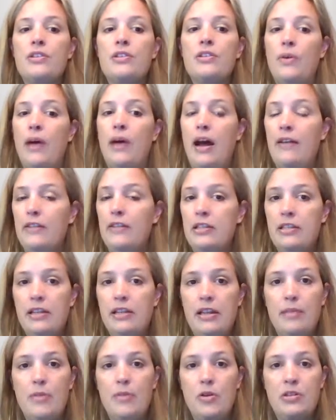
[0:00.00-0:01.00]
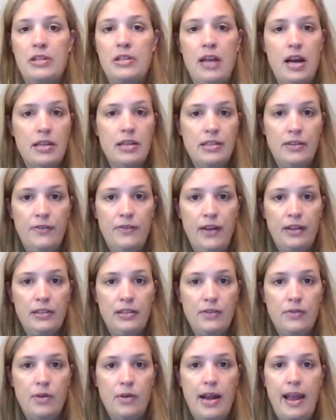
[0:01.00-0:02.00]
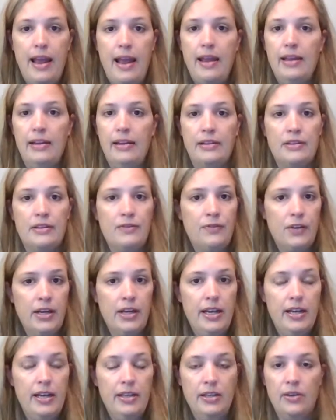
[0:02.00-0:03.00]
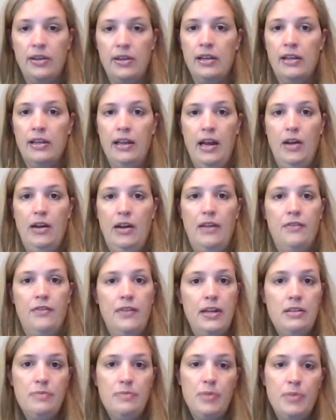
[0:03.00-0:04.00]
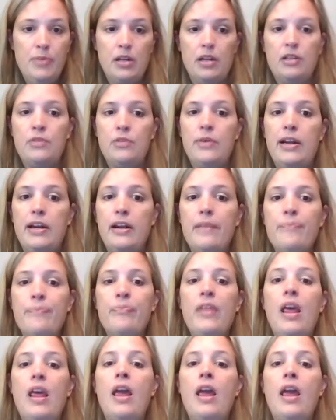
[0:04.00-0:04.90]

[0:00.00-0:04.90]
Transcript: So, obviously, the most cost effective way, it's free. You can get out on Facebook or Twitter.